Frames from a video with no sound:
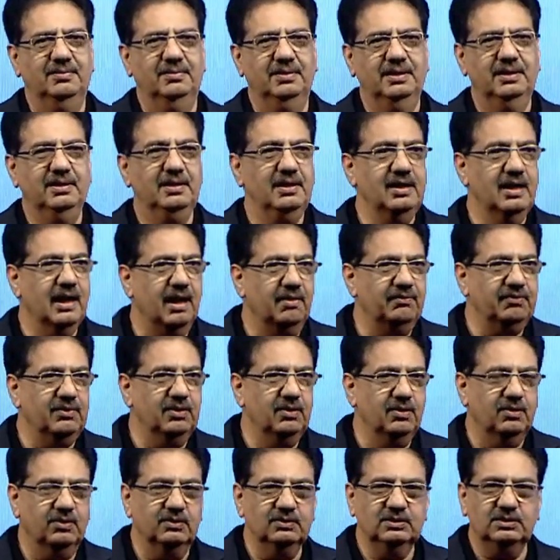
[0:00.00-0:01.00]
In the
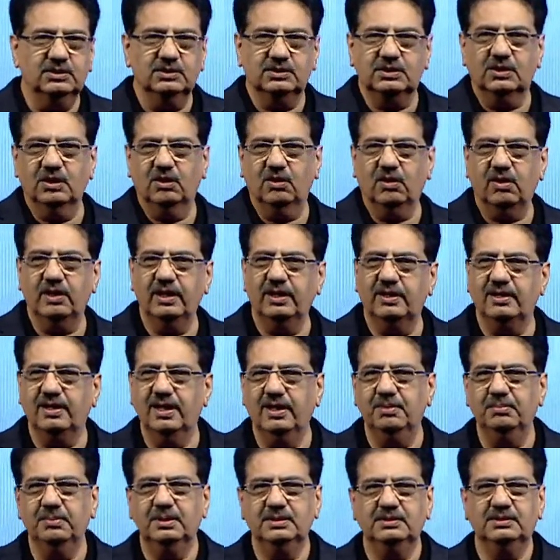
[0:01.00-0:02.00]
afternoon, Sister Laurette
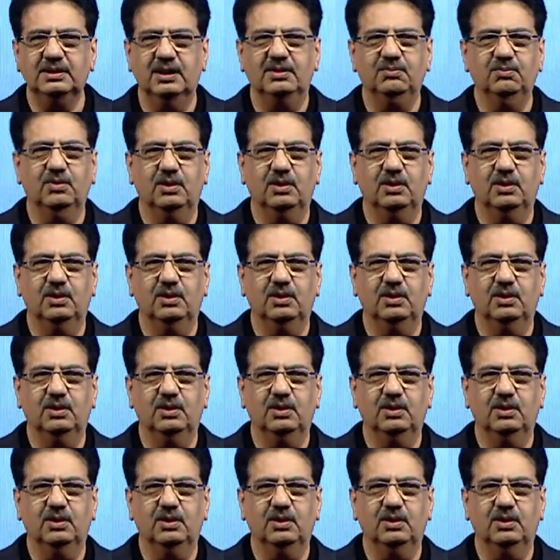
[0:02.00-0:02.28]
came and said,